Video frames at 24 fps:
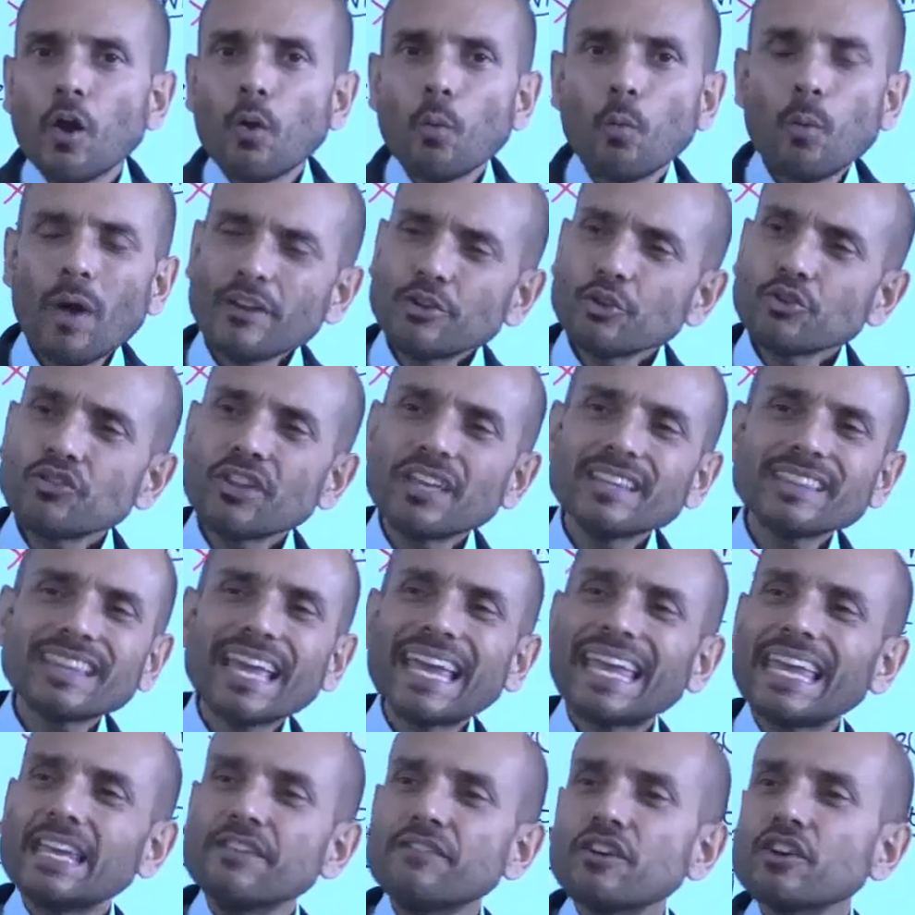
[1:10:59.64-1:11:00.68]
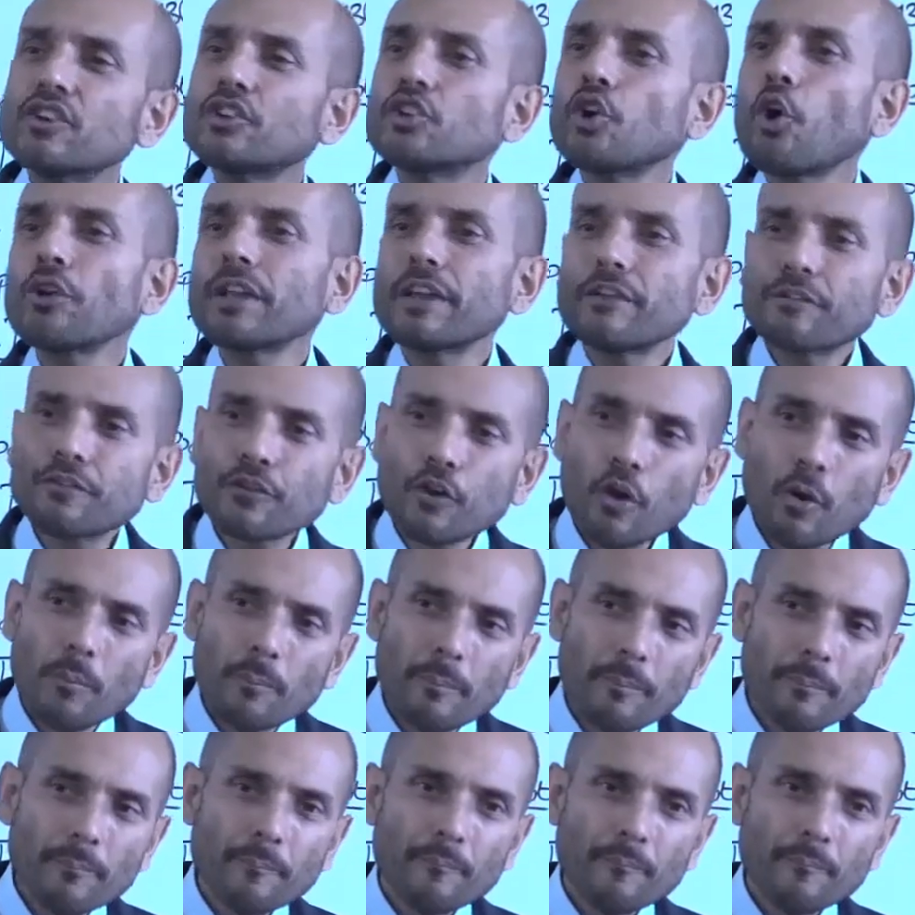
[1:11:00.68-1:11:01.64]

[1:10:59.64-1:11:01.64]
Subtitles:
where do you think they even got it from?